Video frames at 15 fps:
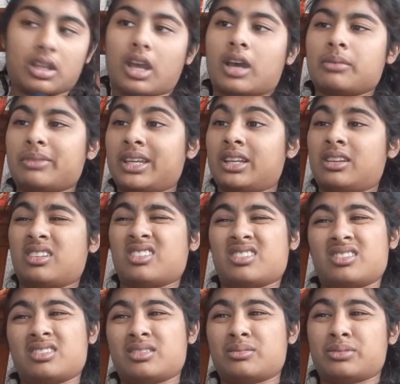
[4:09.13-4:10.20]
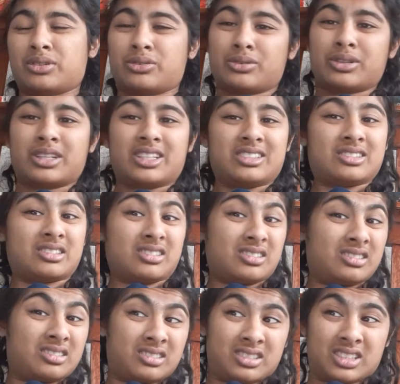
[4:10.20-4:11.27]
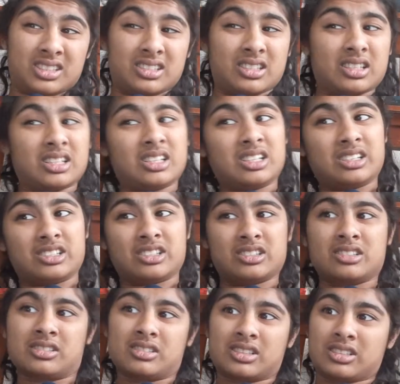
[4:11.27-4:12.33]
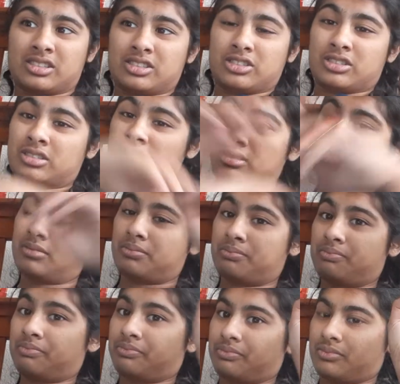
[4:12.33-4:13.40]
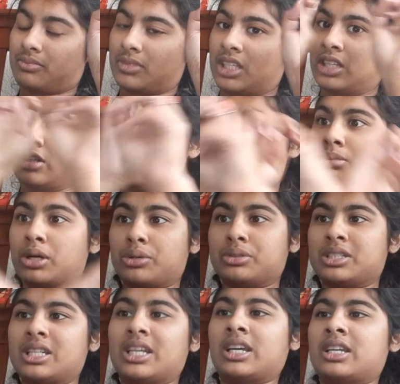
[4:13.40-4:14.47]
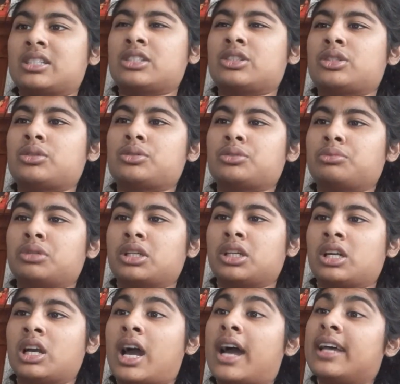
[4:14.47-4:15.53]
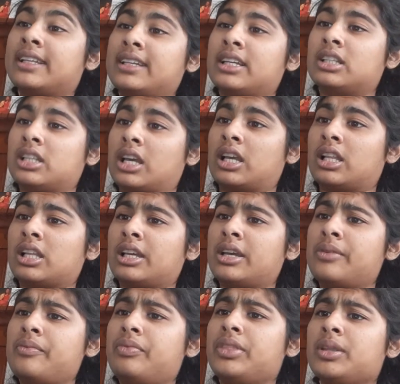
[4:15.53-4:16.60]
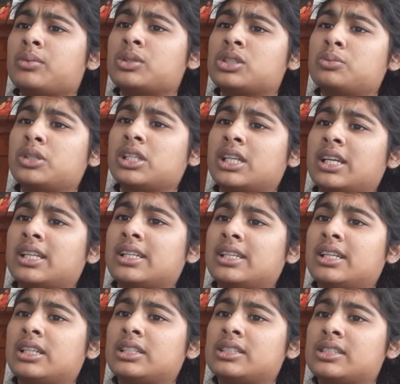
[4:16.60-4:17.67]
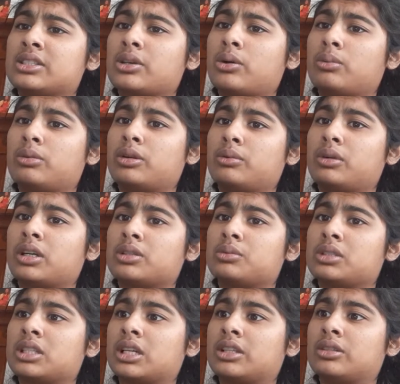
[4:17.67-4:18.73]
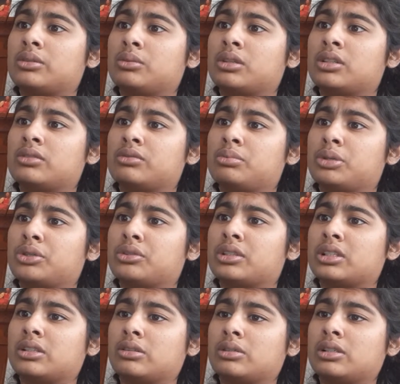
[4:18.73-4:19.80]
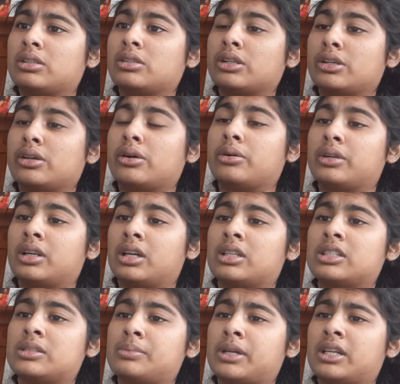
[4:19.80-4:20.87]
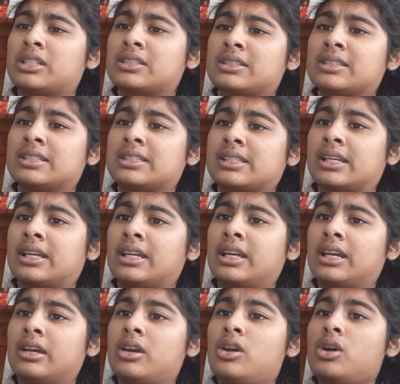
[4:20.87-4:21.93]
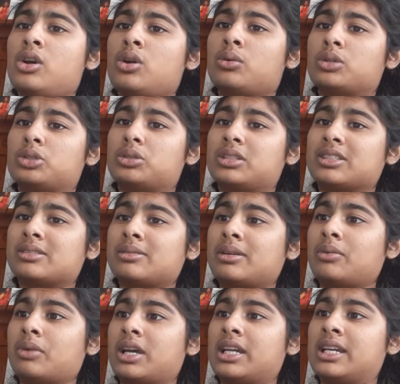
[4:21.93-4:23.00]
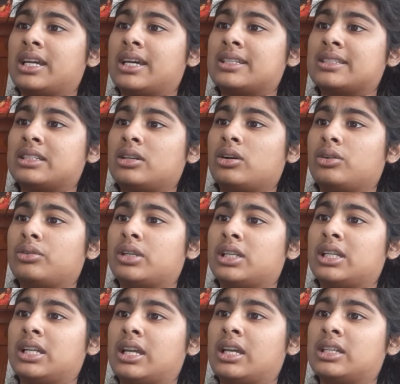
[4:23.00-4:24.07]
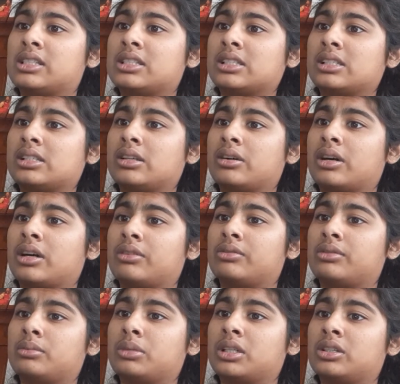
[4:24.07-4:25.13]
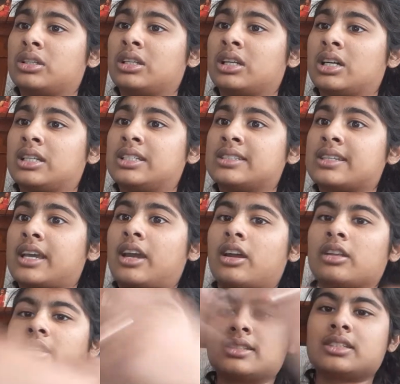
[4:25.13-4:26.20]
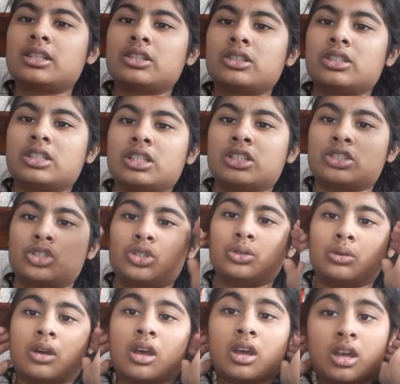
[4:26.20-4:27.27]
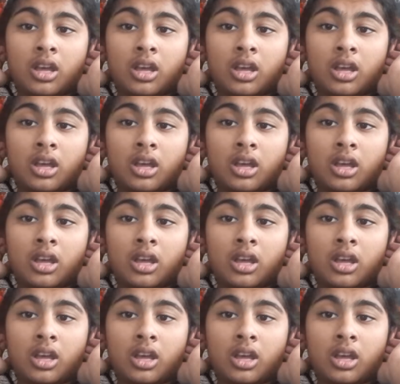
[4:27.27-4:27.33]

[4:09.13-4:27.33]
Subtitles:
I mean, yeah, but were he still a CIA agent? He's just, you know, posing as a social worker? Highly unlikely. What's more likely is Cobra worked with either one of both Lilo and Nani's parents in the CIA, which is why he hasn't already yanked Lilo out from under Nani's care. That's another thing, too.